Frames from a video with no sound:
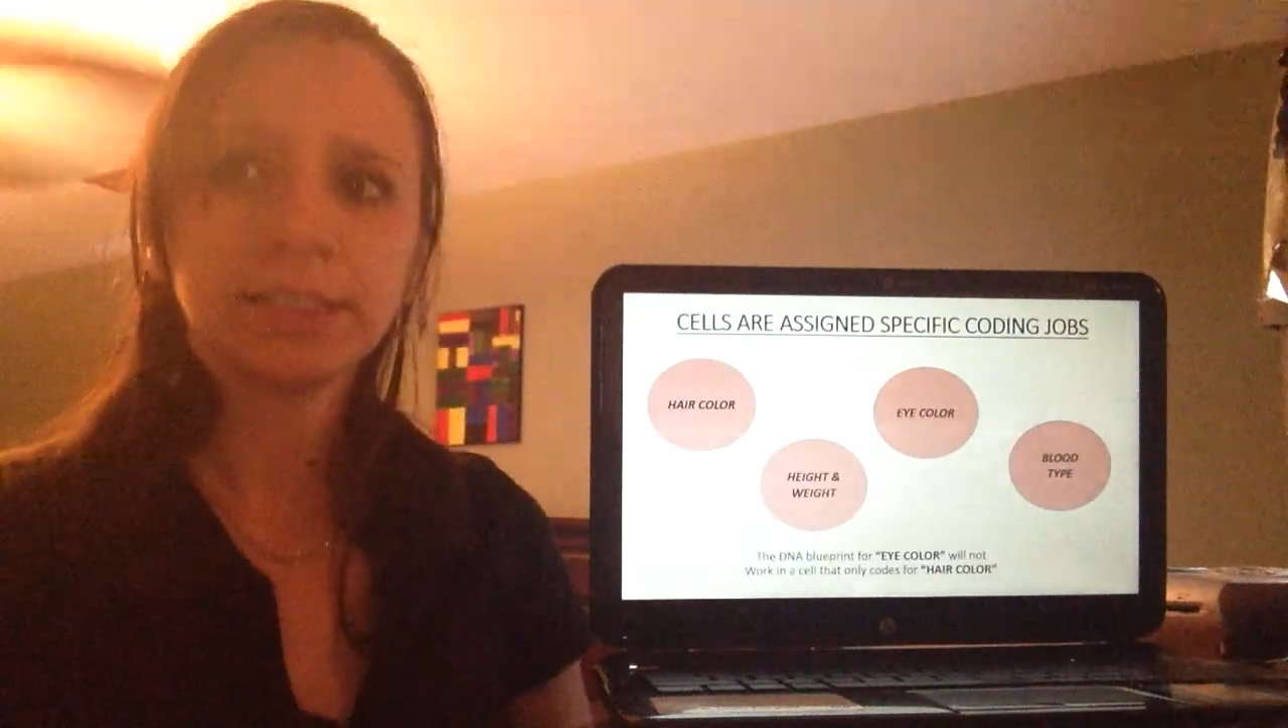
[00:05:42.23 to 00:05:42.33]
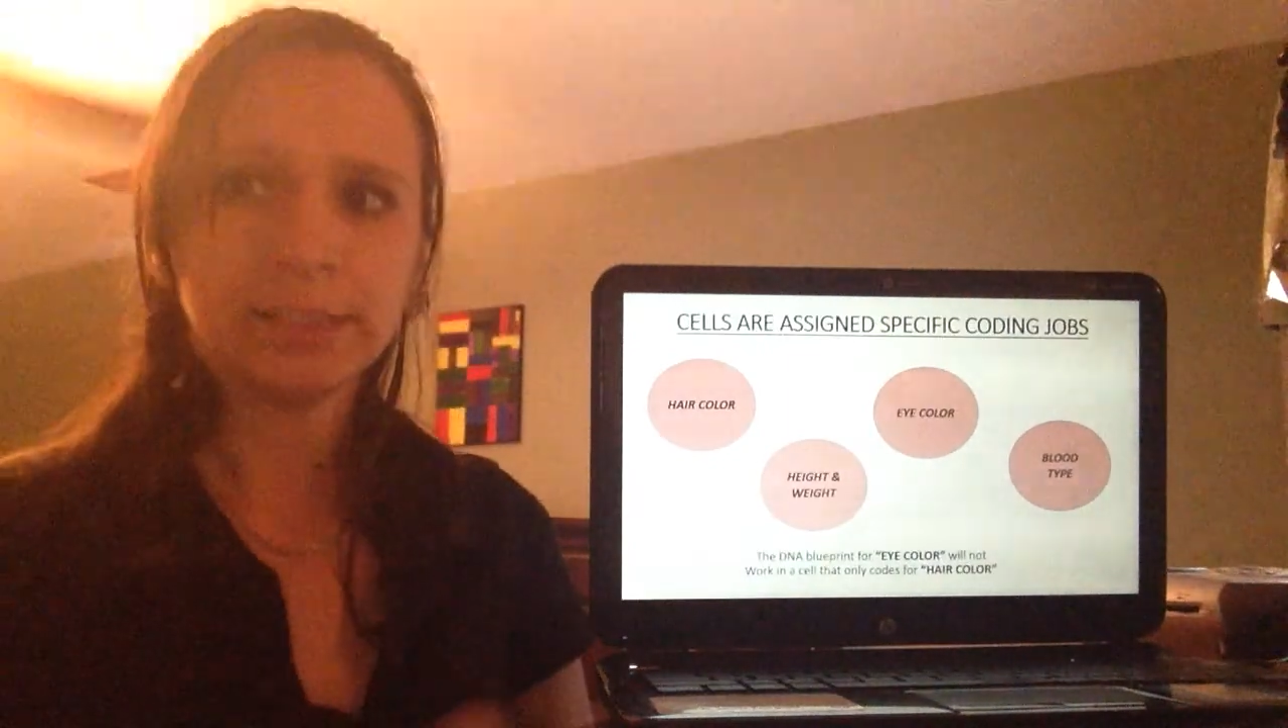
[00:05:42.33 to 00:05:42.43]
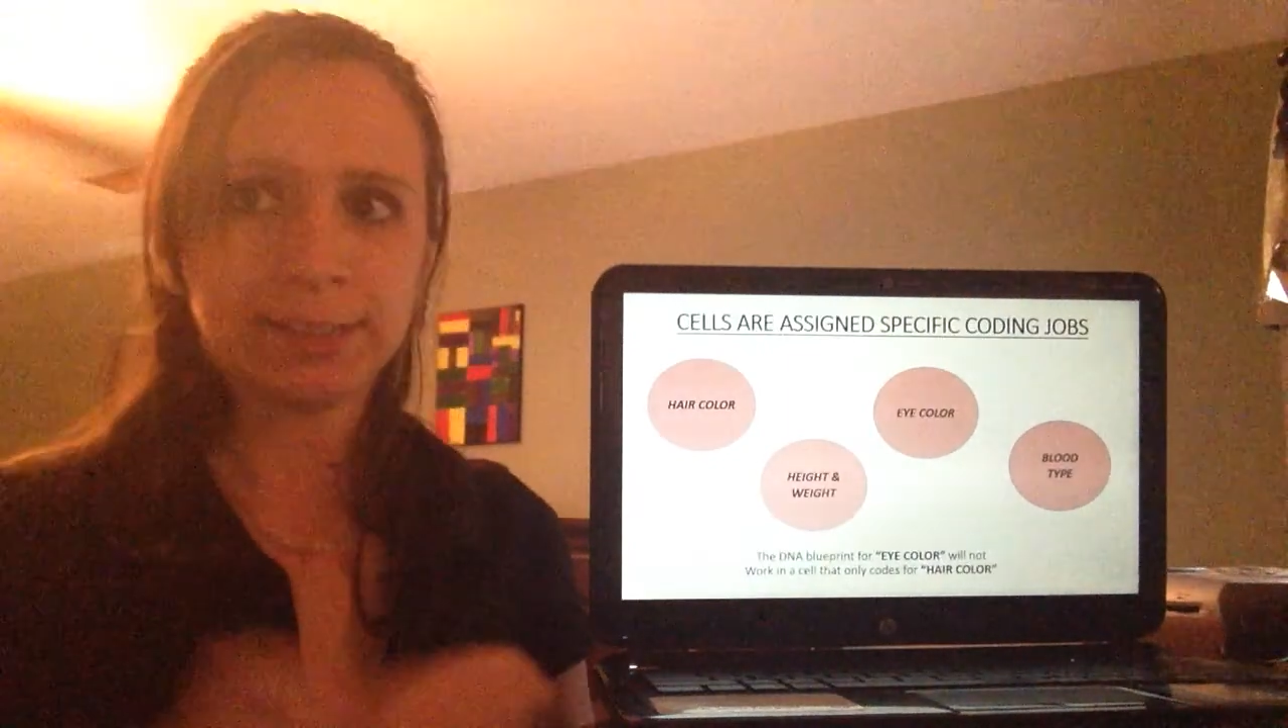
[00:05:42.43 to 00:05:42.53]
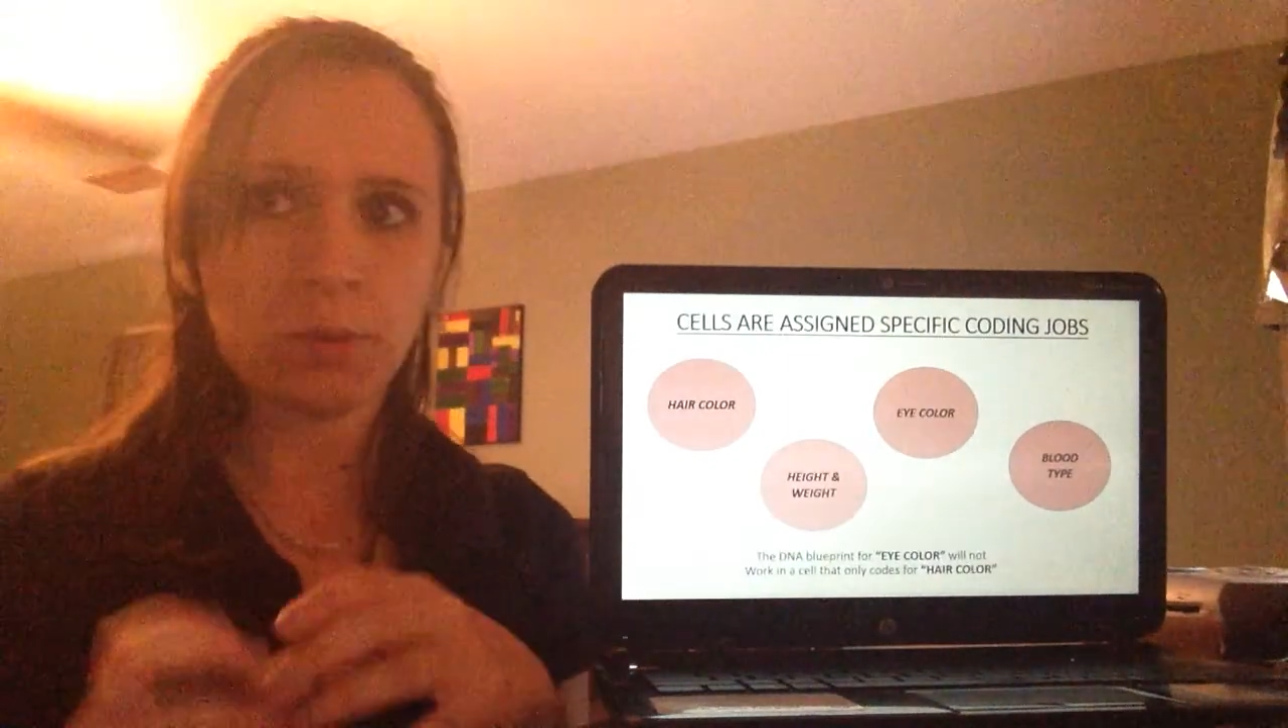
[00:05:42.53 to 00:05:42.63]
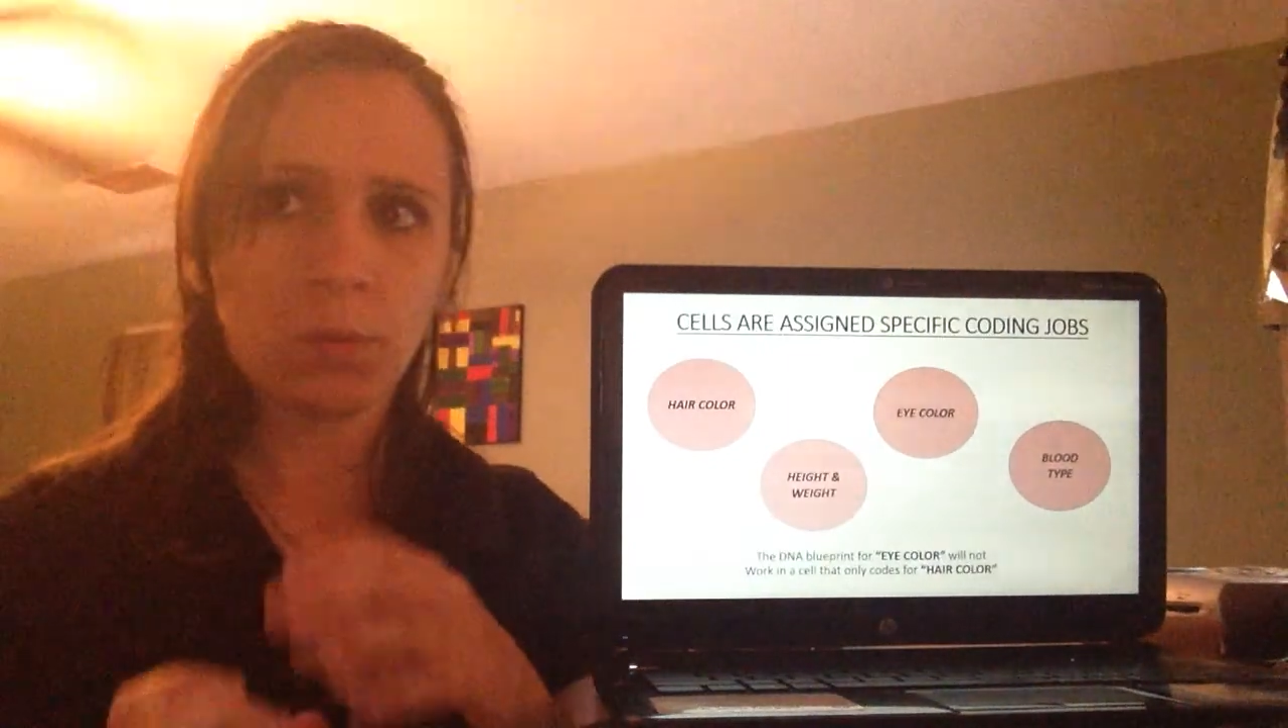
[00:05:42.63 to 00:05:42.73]

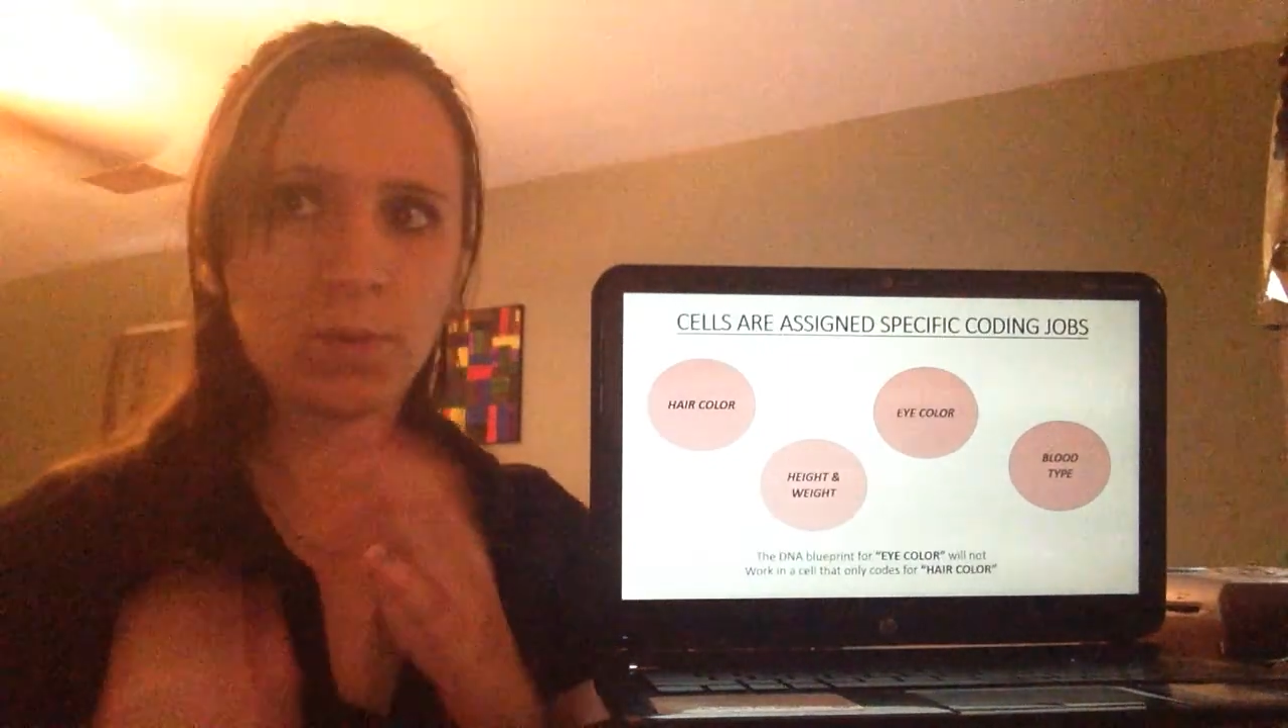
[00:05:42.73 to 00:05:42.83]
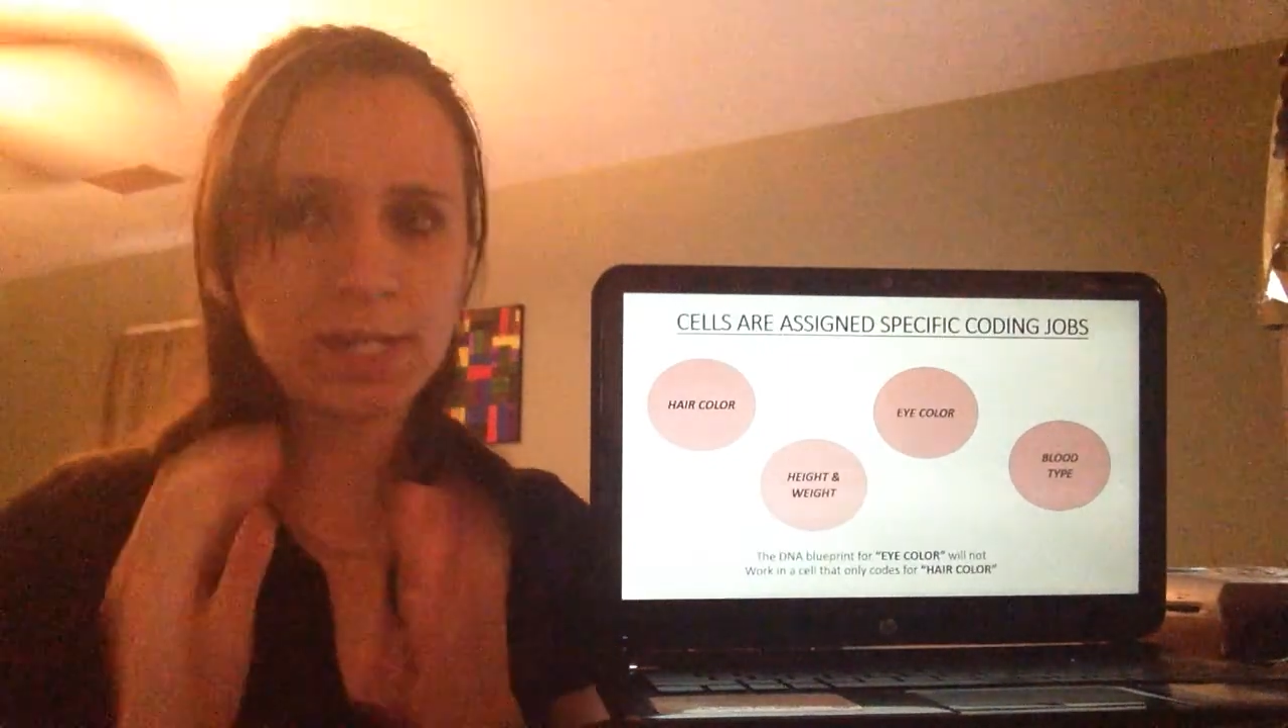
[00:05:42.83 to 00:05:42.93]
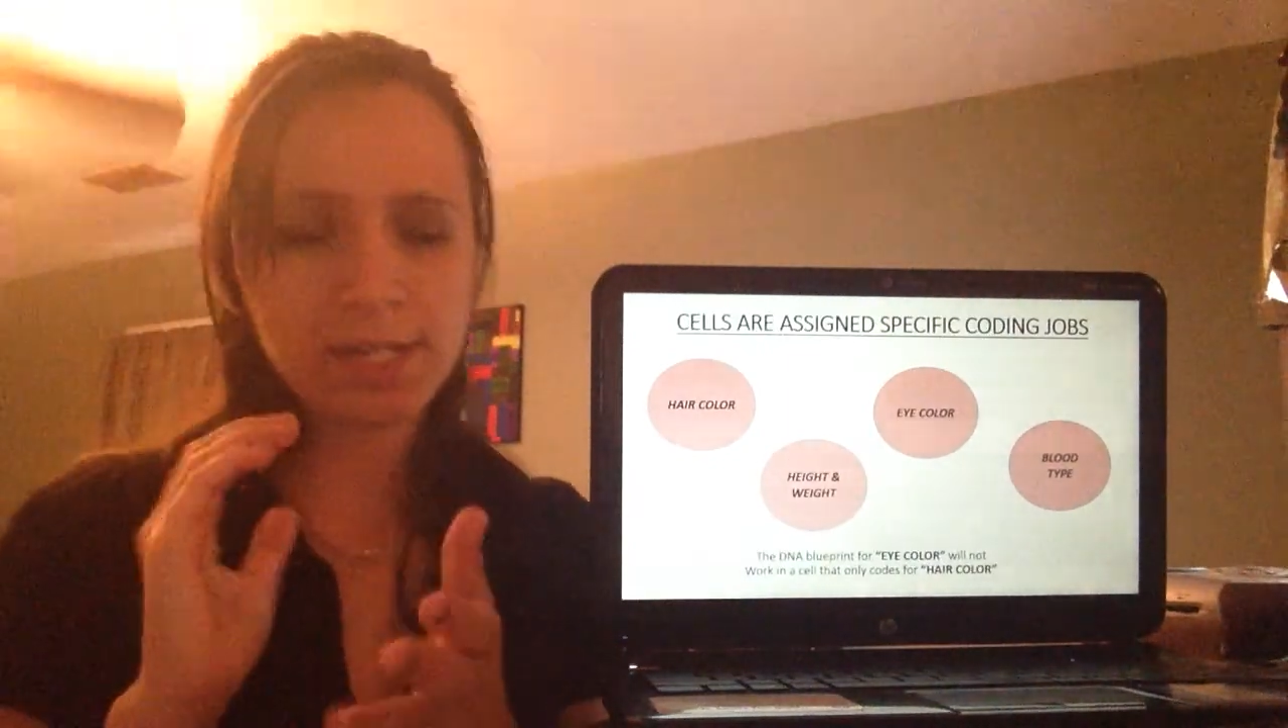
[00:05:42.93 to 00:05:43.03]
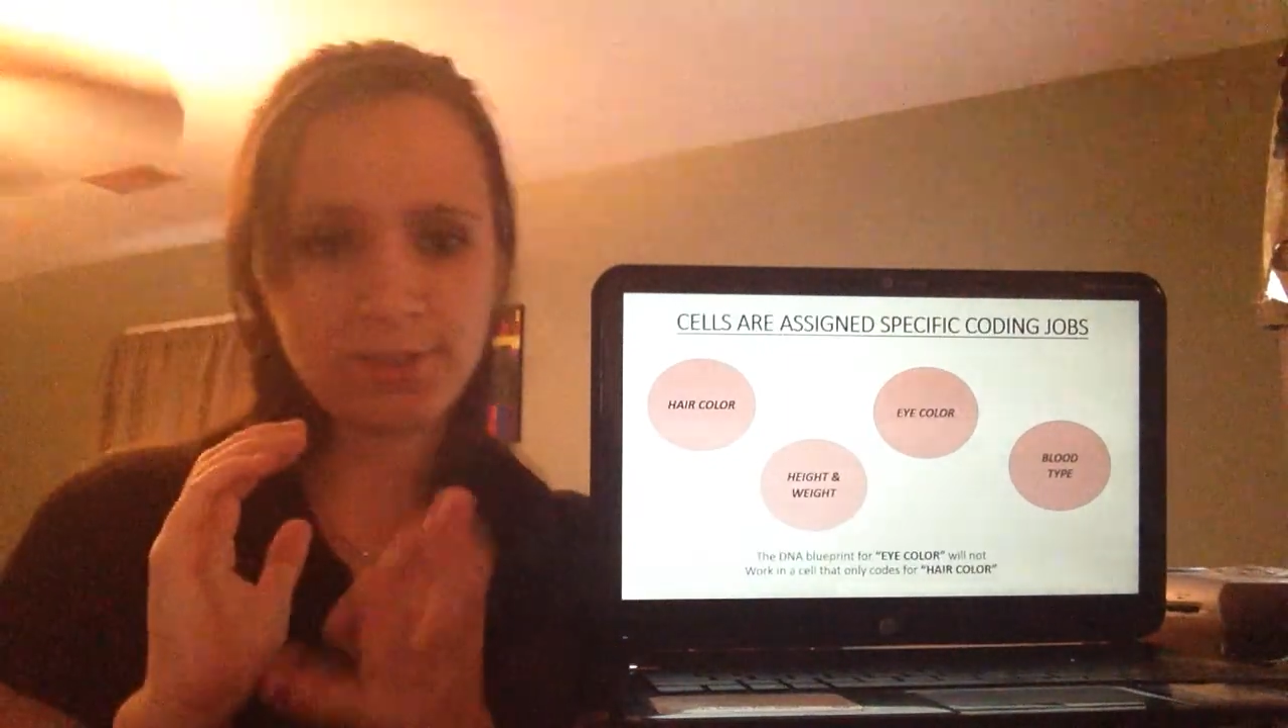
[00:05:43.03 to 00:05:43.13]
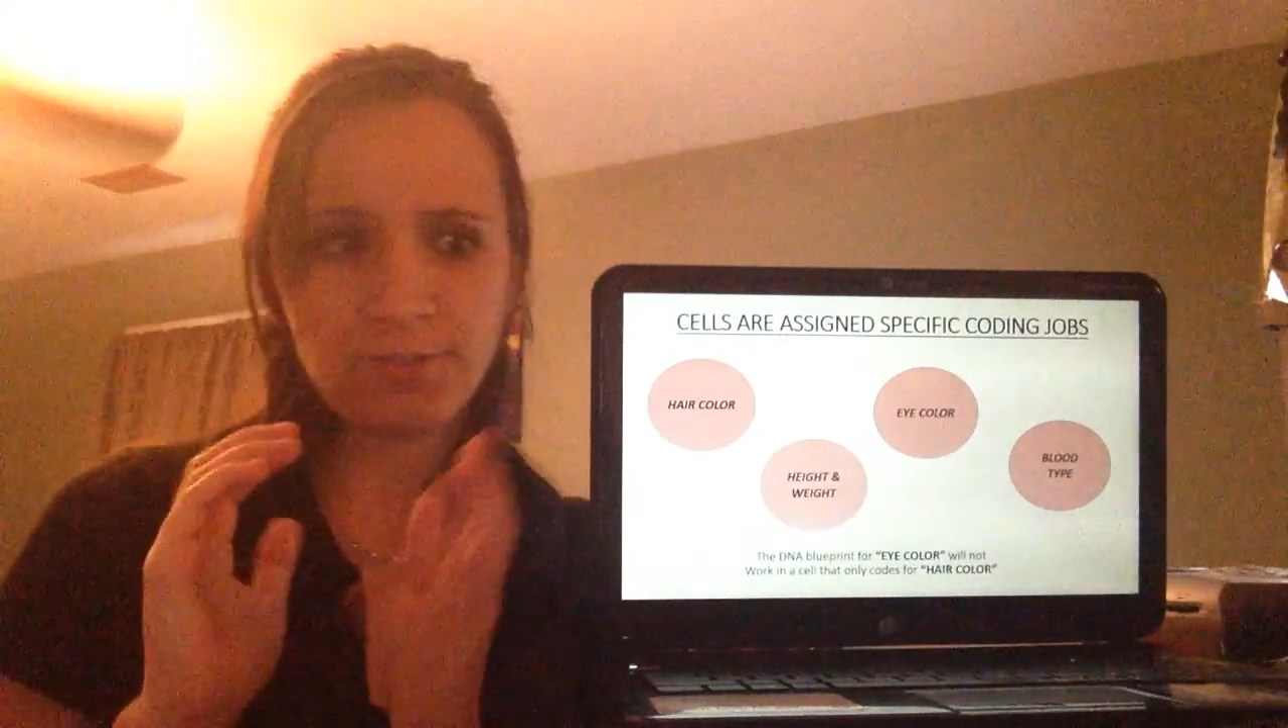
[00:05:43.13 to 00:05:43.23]
So we need to